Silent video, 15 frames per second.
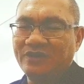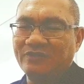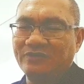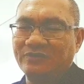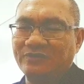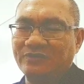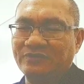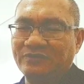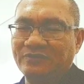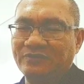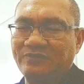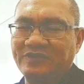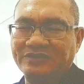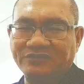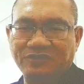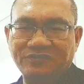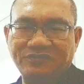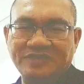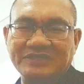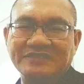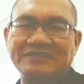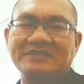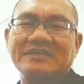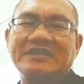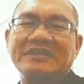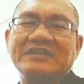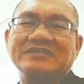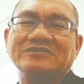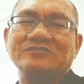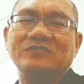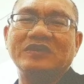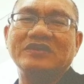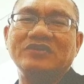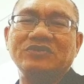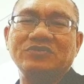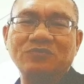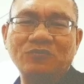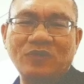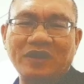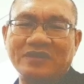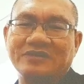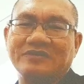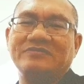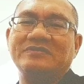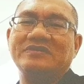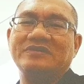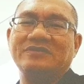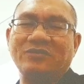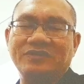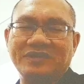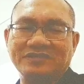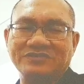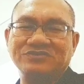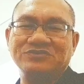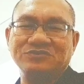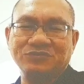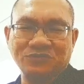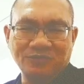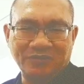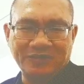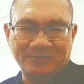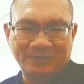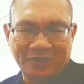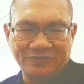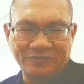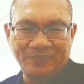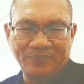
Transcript: or press conference, it is what you want the audience to know about.